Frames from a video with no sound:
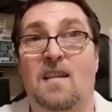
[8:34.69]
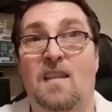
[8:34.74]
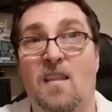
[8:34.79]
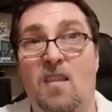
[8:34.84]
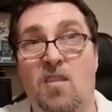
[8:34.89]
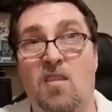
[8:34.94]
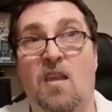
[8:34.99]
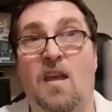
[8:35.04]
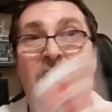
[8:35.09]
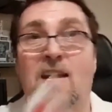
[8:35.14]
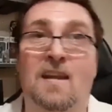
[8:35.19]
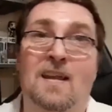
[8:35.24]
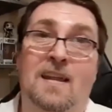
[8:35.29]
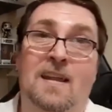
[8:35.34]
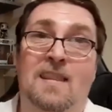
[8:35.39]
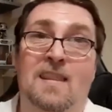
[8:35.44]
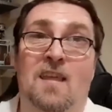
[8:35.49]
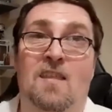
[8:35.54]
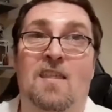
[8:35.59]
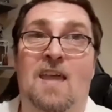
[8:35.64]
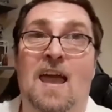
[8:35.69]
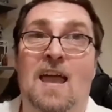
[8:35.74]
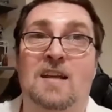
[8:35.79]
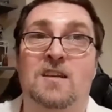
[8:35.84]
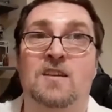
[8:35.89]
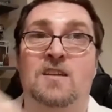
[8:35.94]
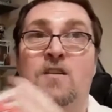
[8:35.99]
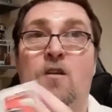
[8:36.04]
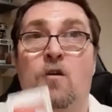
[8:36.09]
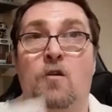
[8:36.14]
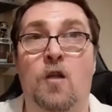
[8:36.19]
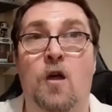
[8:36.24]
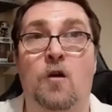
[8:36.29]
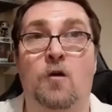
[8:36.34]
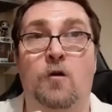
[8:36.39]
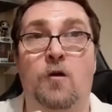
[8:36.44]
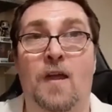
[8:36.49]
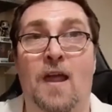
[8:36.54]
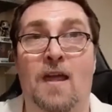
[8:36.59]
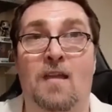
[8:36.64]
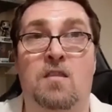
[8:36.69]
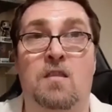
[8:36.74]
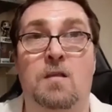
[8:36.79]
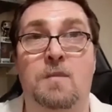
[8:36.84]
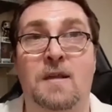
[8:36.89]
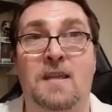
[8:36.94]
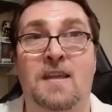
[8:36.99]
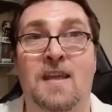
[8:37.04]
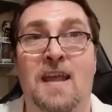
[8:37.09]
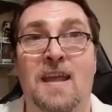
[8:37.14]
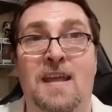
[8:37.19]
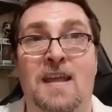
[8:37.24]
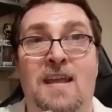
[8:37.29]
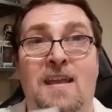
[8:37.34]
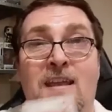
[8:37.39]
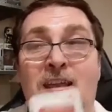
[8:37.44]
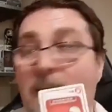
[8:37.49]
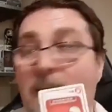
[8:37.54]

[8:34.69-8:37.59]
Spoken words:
suddenly this action no longer has to be taken.